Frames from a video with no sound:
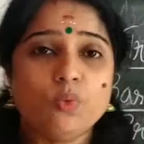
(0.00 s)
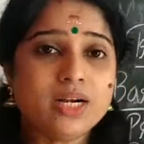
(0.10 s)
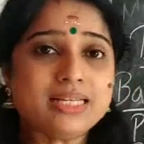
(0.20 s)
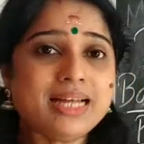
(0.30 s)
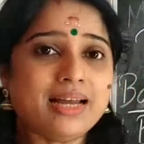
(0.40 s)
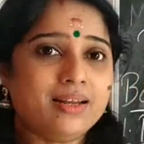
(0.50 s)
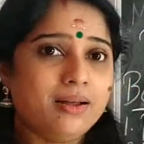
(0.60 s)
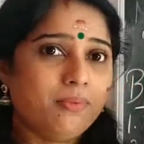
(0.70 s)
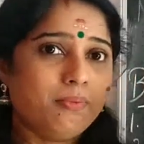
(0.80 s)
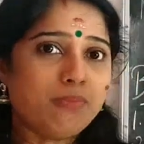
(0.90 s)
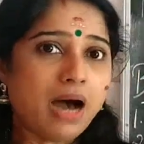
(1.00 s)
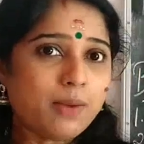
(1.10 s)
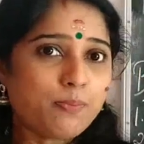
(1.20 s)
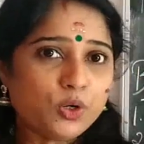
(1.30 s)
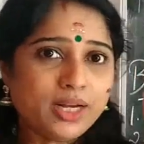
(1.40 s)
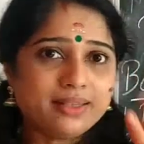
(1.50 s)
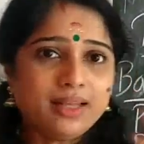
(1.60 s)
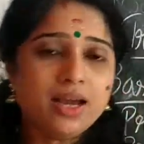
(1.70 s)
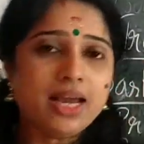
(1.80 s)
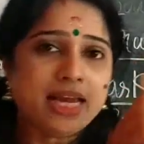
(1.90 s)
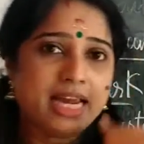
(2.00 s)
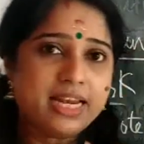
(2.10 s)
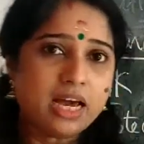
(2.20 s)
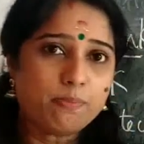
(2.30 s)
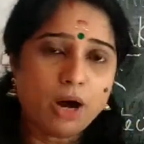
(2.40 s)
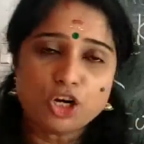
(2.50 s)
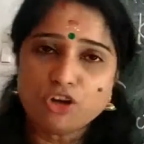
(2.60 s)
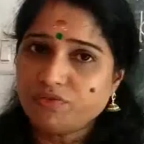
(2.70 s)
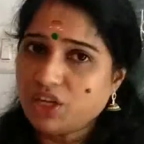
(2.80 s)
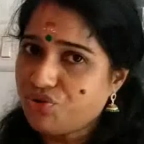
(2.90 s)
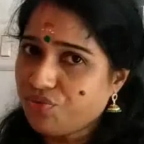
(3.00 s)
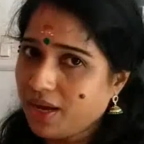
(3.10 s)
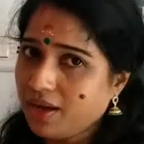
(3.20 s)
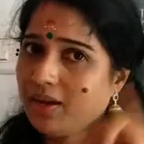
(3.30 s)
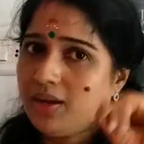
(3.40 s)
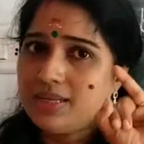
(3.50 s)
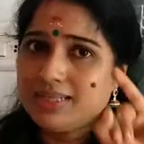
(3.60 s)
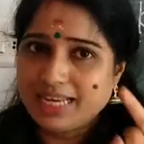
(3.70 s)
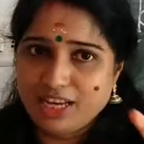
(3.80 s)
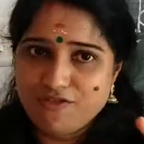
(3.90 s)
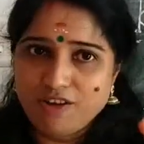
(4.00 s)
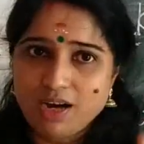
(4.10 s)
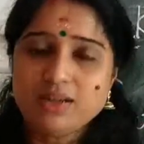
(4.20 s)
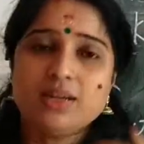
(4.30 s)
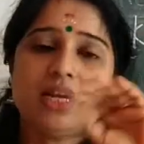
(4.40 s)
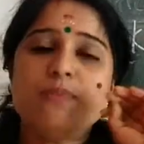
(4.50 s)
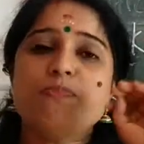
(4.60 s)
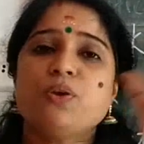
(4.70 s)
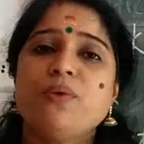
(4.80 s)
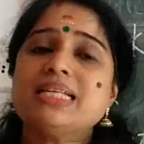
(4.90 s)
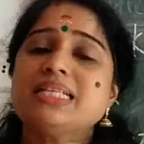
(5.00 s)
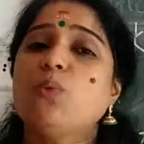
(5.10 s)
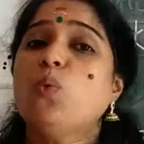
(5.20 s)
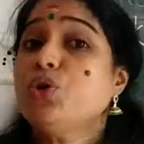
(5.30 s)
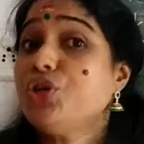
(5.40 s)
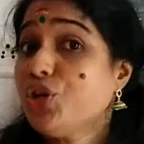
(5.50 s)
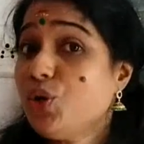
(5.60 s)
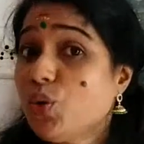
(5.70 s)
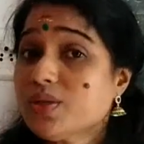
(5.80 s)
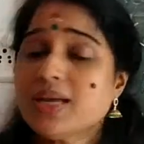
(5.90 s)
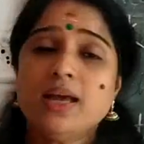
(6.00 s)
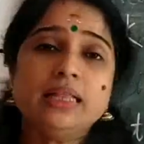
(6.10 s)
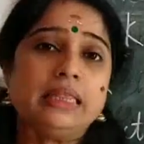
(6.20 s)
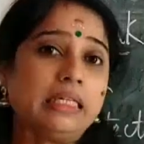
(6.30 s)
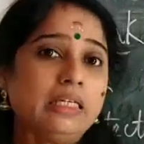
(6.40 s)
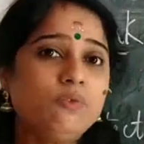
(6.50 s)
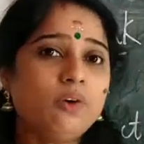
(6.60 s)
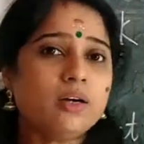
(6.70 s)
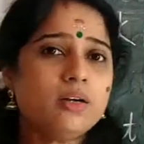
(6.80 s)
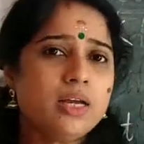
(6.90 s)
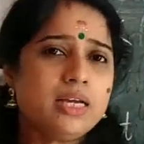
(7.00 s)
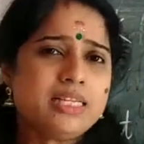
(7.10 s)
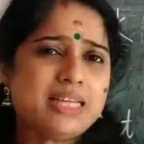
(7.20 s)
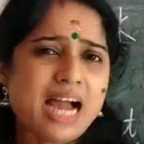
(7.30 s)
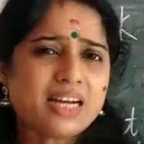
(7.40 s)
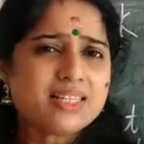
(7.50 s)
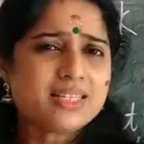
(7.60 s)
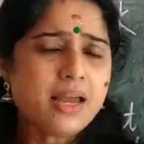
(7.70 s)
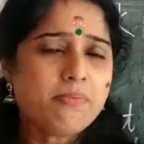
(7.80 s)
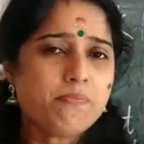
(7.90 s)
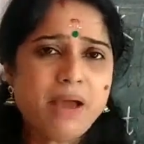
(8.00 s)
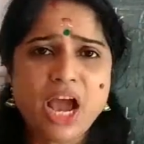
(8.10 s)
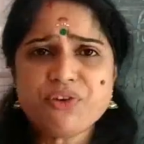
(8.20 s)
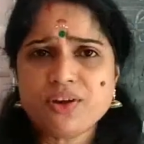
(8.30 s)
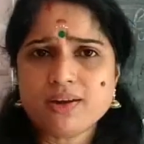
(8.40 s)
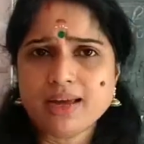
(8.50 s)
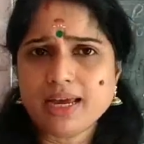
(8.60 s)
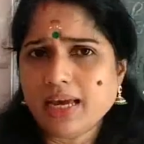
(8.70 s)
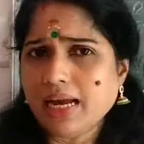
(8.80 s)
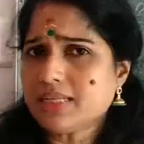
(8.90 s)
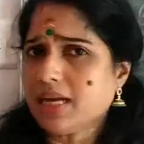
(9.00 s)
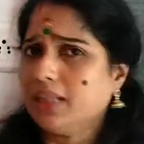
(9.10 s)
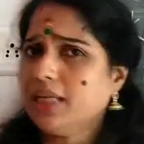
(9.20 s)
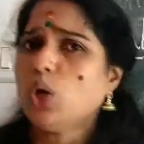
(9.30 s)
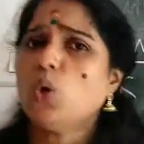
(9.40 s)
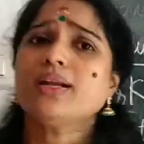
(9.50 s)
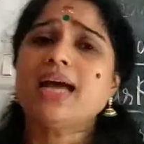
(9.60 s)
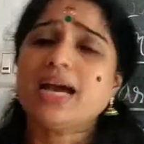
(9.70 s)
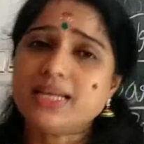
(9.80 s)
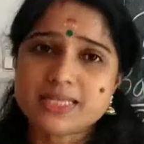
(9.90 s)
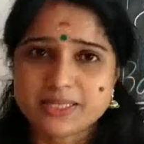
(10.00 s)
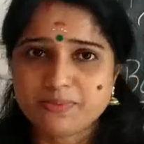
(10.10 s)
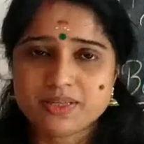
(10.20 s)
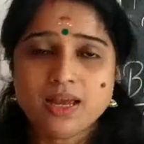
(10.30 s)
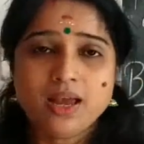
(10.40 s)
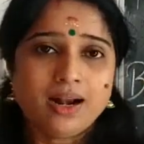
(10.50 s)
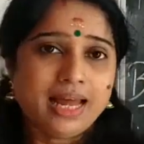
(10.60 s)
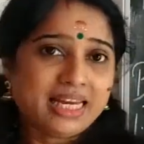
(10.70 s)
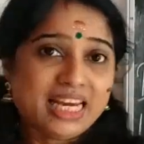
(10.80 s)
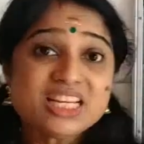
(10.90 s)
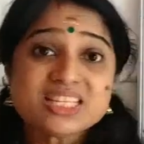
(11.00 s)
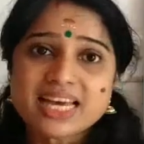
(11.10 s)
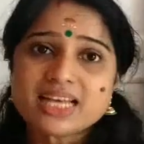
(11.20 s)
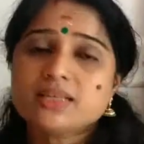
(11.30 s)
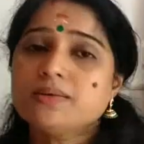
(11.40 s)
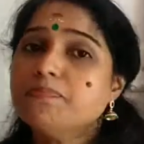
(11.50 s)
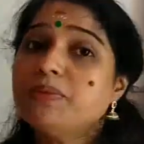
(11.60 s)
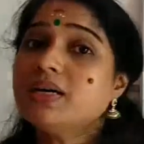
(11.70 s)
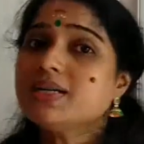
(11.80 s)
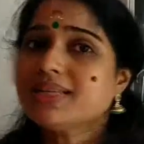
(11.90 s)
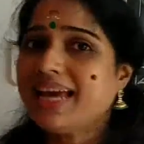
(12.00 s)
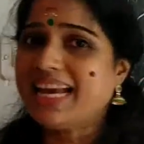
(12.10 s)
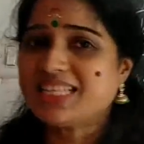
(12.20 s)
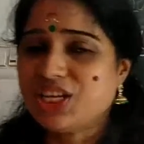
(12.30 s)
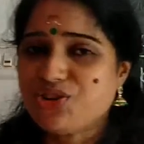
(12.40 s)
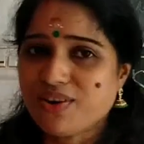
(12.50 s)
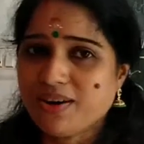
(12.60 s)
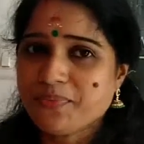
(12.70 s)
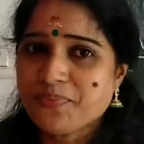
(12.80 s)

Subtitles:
What is that? Bark protect the inner part of the tree. Second one, it prevents the water loss. Third one, it acts as a barrier against other organisms like insects, birds, etc.